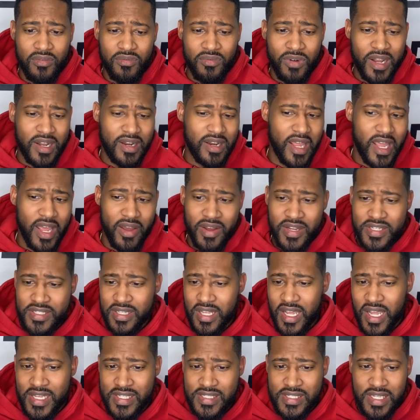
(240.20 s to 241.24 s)
right now I,
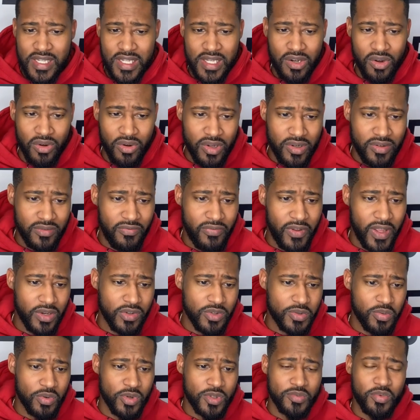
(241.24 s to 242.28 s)
I, see it on FanDuel
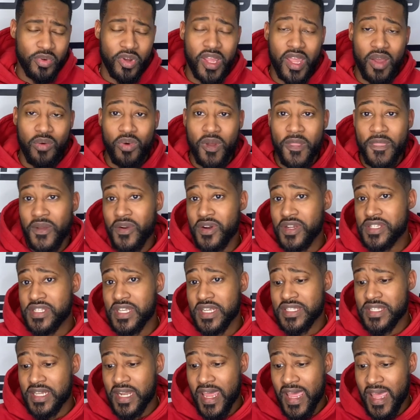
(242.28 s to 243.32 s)
Sportsbook at
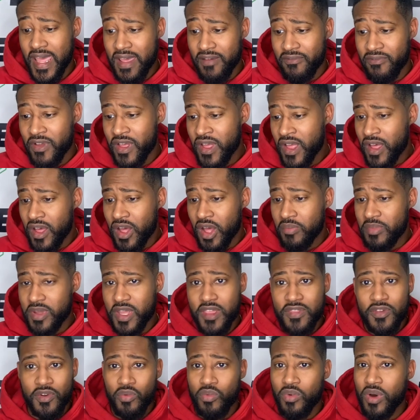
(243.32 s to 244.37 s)
136 and a half. Um,
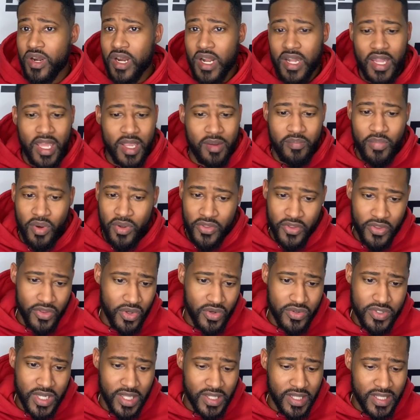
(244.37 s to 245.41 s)
either one, I like both of
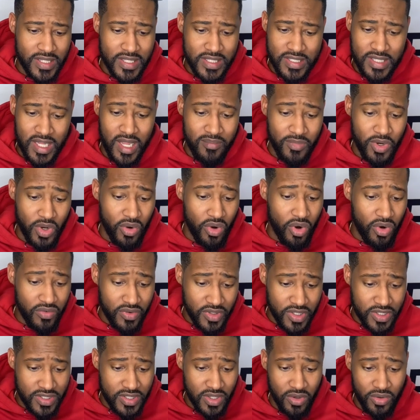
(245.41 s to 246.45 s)
those. I like this game to go over
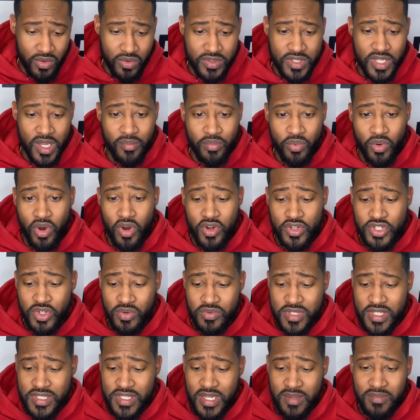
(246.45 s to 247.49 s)
the total. Temple also
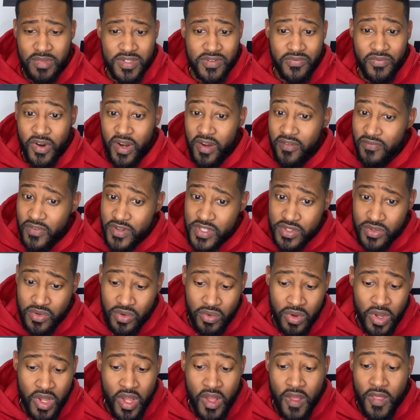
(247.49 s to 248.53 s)
is a team that's very
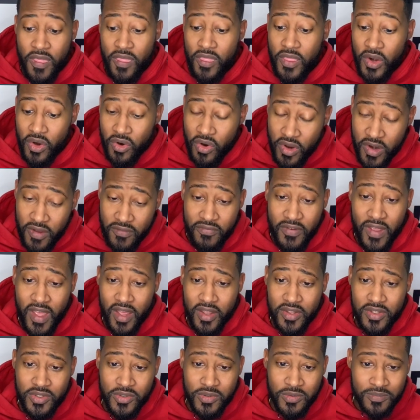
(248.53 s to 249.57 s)
physical. They're going to foul
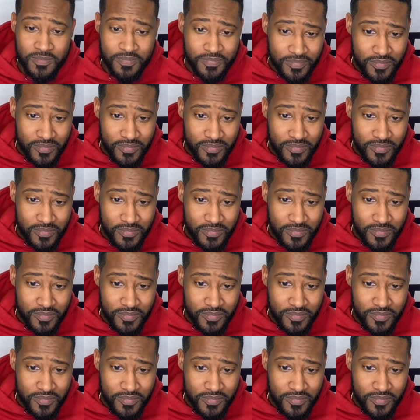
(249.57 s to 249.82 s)
you.